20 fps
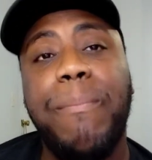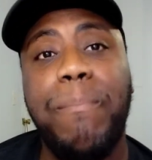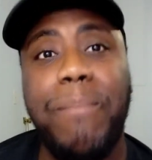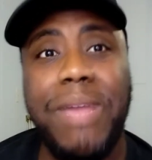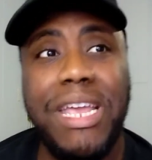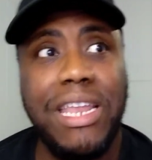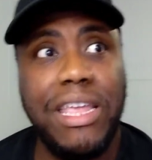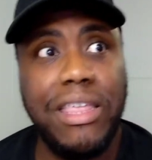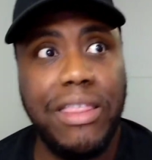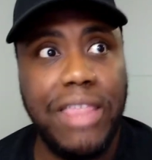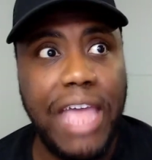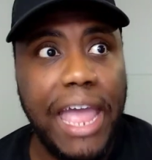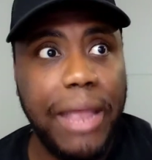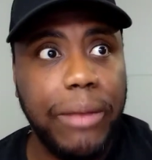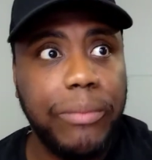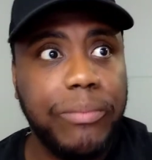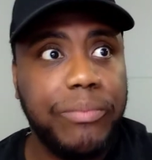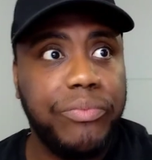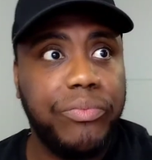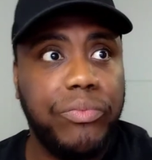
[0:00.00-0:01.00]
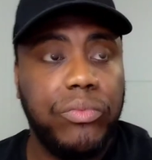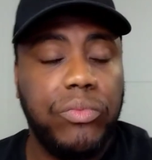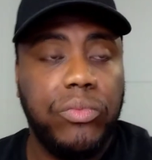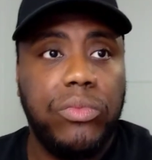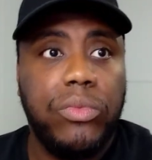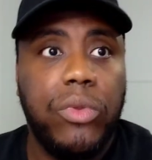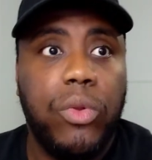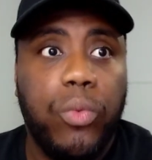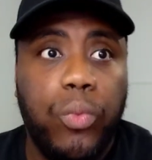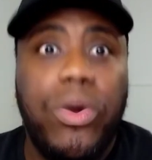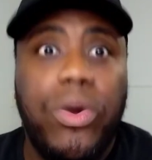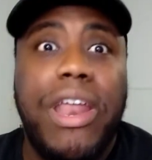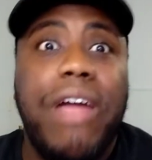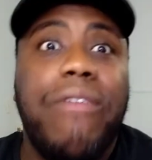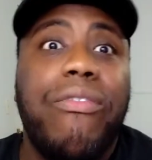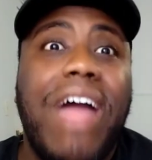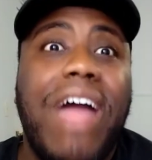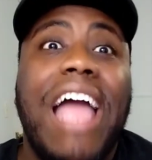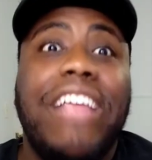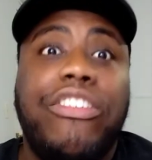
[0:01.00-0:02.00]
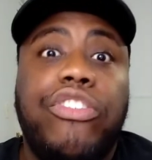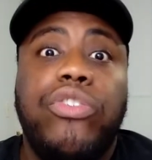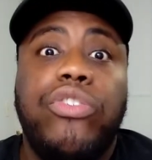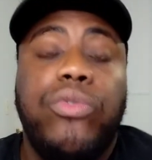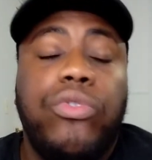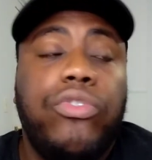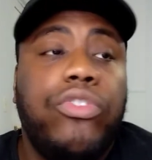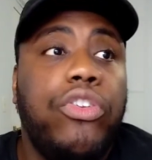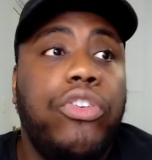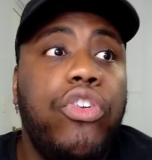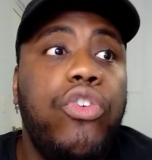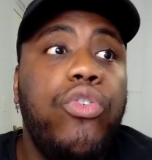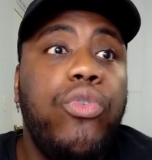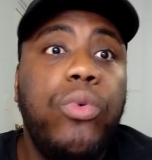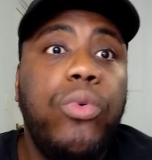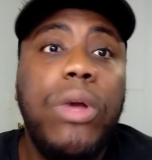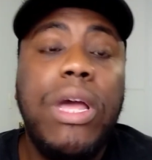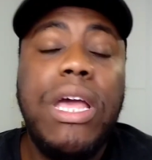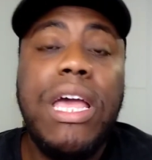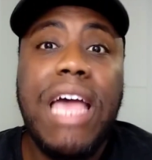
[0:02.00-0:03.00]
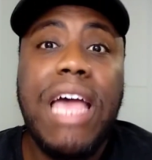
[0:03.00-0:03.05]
meaning that whatever I choose to do,